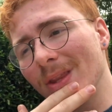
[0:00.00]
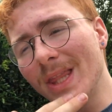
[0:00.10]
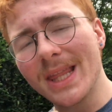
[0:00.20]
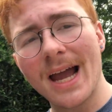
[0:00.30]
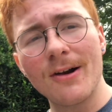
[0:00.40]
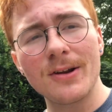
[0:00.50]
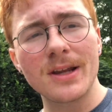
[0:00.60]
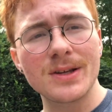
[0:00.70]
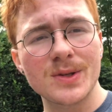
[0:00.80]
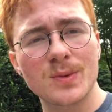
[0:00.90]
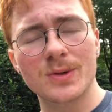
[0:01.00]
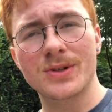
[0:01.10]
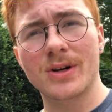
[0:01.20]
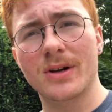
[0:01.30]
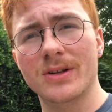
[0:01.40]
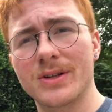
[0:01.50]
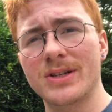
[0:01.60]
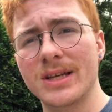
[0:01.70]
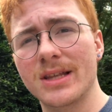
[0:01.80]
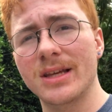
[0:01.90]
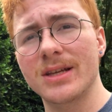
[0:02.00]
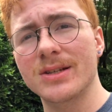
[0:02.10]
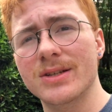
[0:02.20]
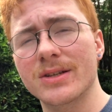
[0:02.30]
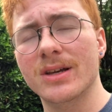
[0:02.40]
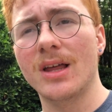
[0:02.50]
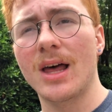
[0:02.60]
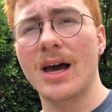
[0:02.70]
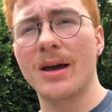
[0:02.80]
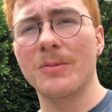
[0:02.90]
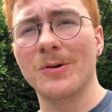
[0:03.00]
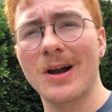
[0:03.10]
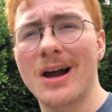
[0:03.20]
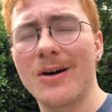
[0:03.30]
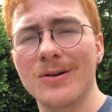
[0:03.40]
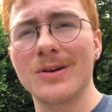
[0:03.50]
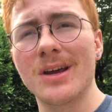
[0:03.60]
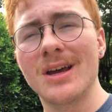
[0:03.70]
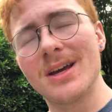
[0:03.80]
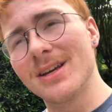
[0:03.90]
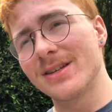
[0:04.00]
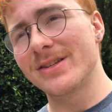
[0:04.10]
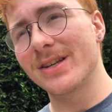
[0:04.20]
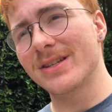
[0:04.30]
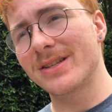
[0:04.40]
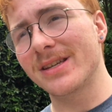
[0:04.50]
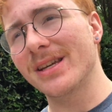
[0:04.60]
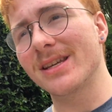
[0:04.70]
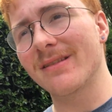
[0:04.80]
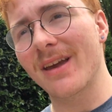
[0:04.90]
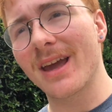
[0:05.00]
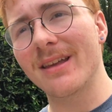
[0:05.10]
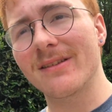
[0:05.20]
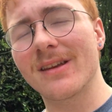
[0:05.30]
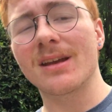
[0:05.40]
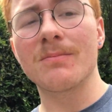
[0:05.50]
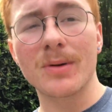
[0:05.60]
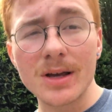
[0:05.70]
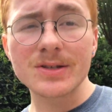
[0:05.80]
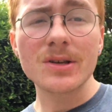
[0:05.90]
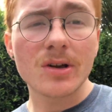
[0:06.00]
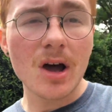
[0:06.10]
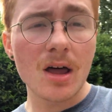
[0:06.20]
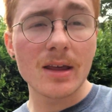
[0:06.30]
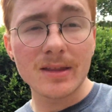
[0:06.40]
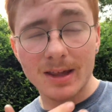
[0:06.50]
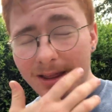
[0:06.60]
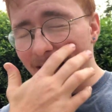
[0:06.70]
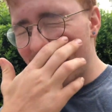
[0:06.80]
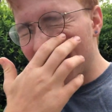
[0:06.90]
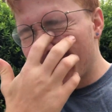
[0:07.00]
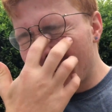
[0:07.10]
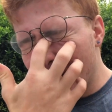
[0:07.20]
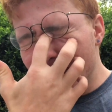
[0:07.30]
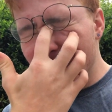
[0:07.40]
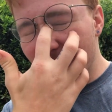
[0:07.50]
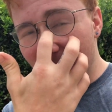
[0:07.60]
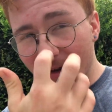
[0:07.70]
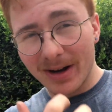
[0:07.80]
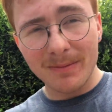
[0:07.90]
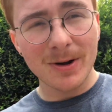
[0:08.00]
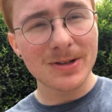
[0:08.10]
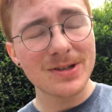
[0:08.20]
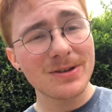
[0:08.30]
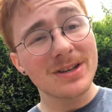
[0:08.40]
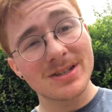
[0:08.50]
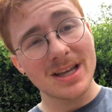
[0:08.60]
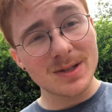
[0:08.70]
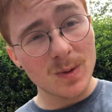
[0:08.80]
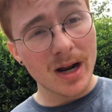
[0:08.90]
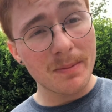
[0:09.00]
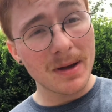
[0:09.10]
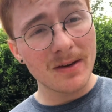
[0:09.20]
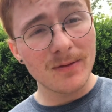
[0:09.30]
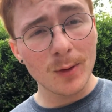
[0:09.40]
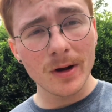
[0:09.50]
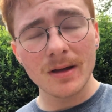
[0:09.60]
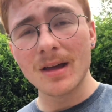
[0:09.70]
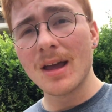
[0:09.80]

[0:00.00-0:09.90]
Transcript: Nowadays we're starting to see these climb around 16 to 18, but I'll still call it the $11,000 MR2 because that's what I paid for it.